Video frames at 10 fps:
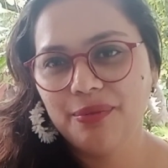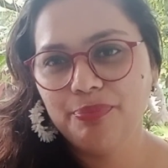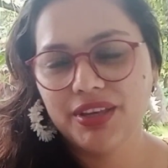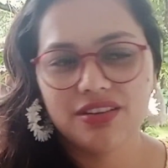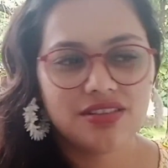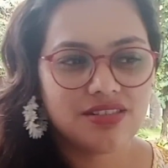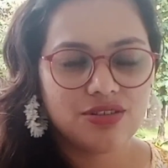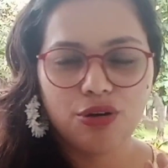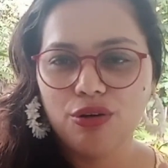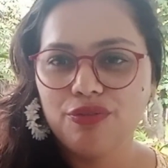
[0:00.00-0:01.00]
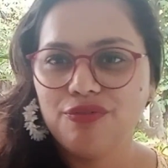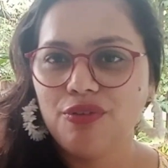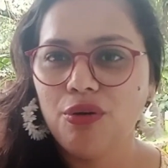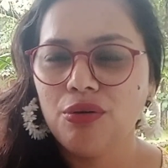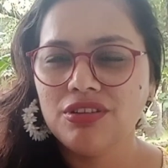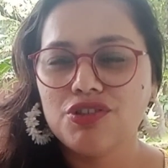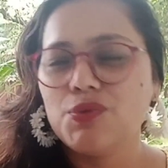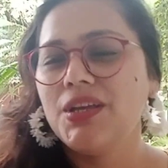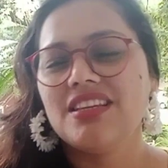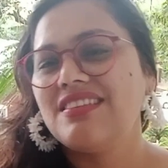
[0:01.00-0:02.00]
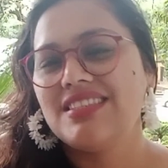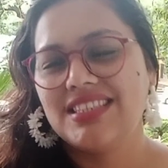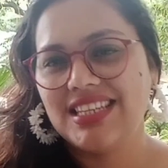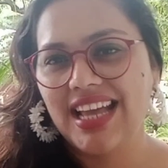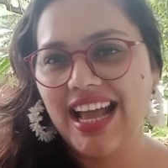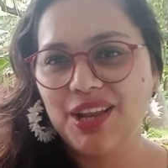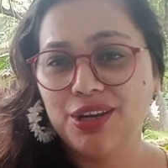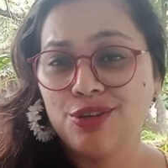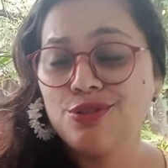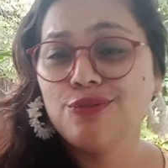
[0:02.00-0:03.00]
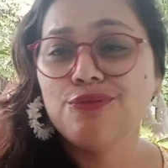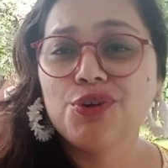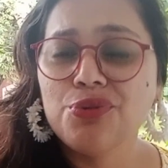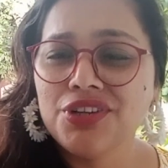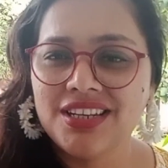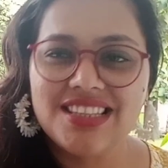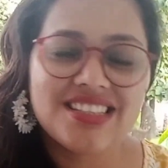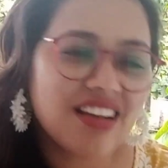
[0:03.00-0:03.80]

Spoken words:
because of all the sweetness it had in its food, in its